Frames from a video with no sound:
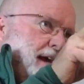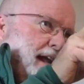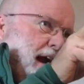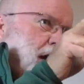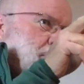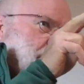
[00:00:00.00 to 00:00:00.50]

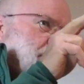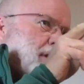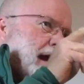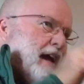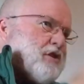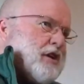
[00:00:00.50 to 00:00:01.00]
And I remember
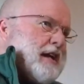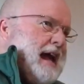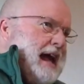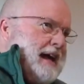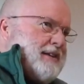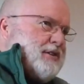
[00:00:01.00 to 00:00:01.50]
actually
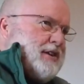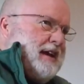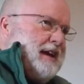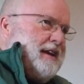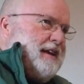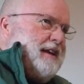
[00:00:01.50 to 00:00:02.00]

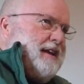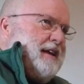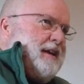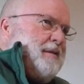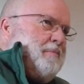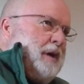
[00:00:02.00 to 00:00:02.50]
asking
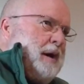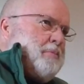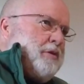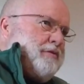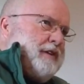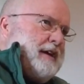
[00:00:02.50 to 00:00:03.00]
my
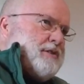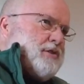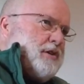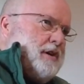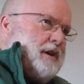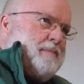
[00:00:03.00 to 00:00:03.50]

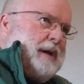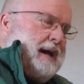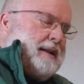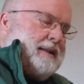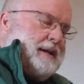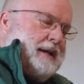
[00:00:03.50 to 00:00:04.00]
professor
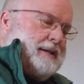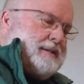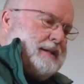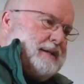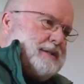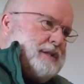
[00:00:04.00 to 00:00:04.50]
back in the late
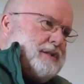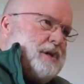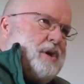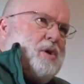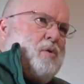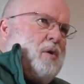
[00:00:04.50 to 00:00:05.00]
60s,
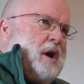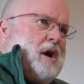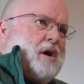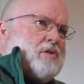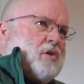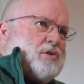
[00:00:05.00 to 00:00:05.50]
why
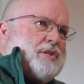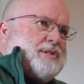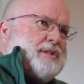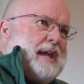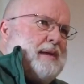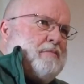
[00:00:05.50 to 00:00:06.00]
aren't those the
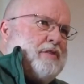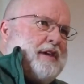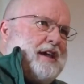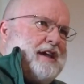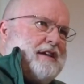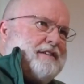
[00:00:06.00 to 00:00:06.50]
same
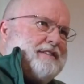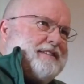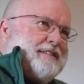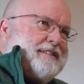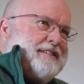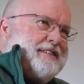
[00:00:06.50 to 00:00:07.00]
thing?
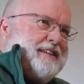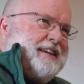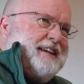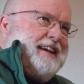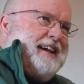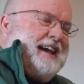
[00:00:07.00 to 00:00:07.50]

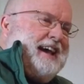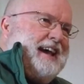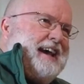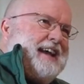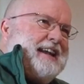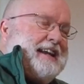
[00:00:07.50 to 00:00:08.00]

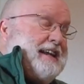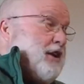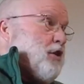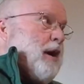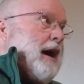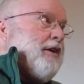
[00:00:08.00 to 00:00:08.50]
And he
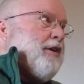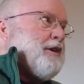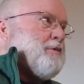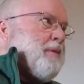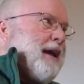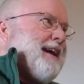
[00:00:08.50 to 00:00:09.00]
didn't know how to
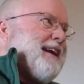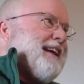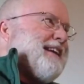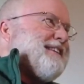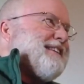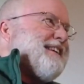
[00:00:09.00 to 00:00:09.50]
explain
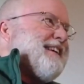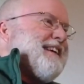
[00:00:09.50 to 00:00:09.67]
it.